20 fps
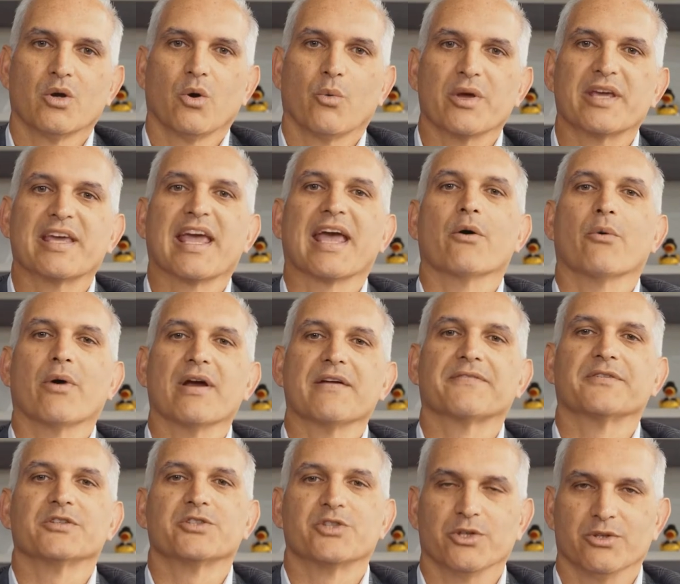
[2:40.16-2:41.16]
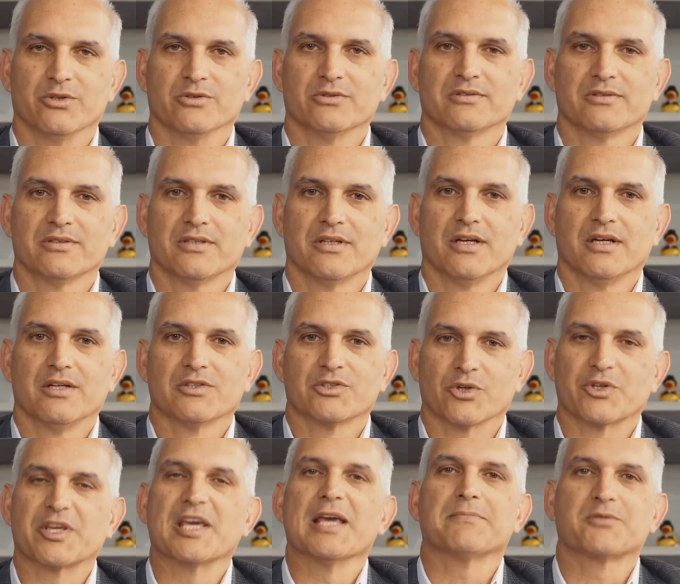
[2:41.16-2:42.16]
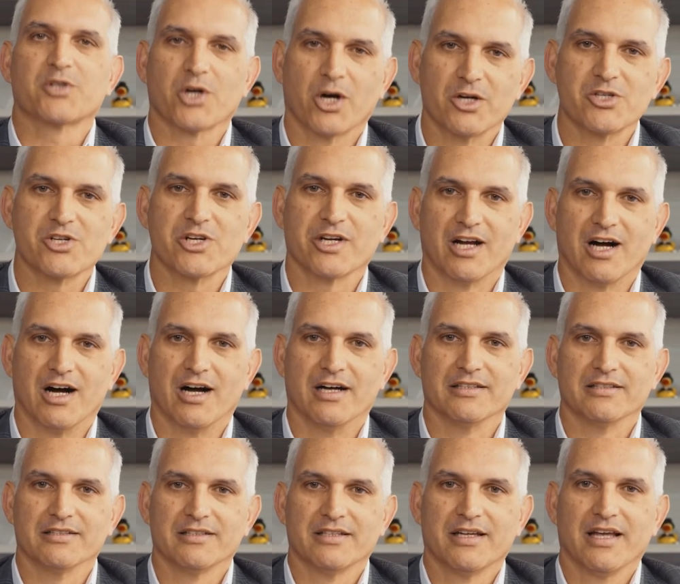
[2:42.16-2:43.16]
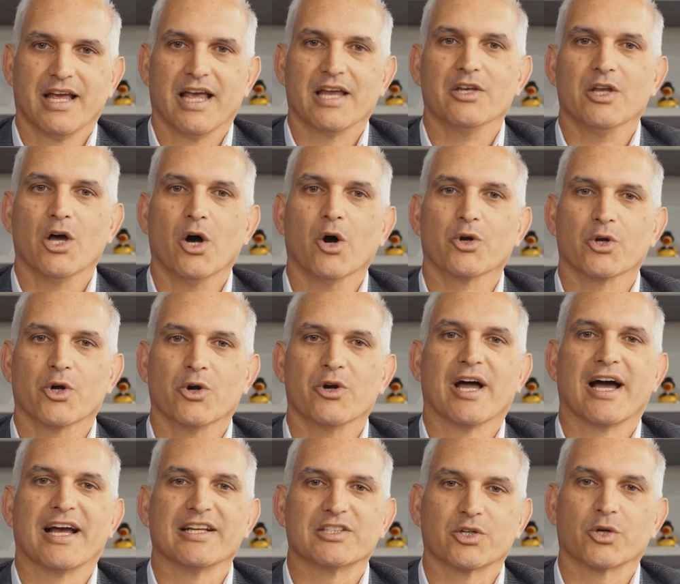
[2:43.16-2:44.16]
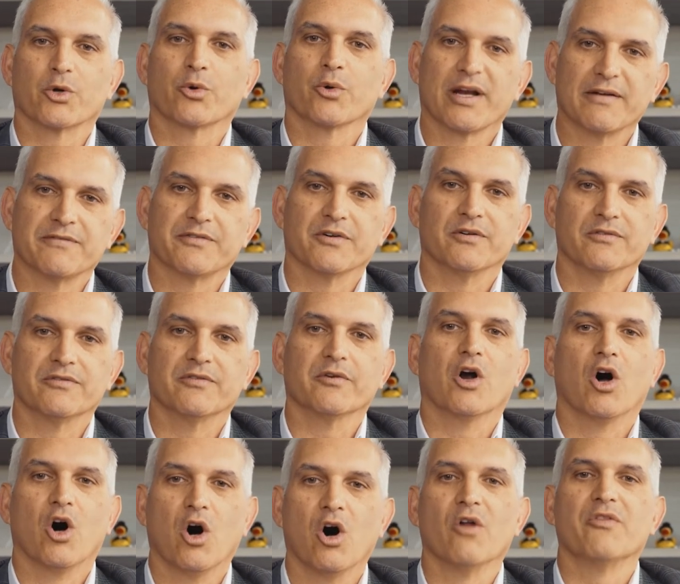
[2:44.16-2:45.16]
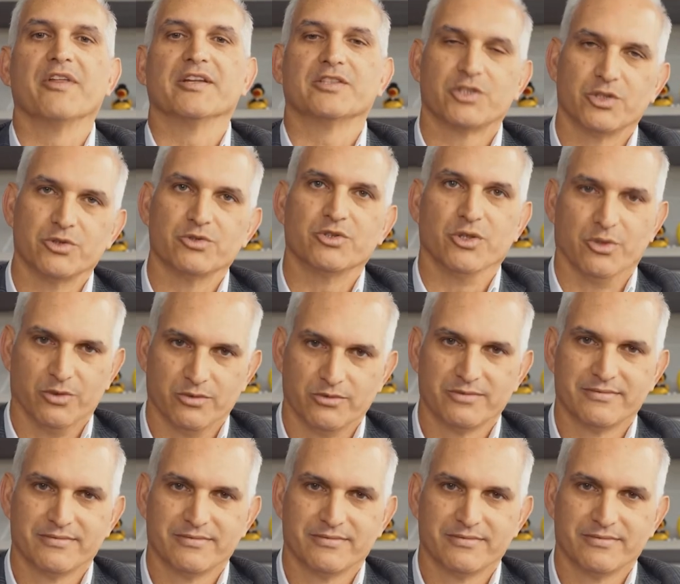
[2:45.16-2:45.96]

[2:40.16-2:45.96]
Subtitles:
We can't wait for June, so keep charging on and know your Knights are grateful for all that you do.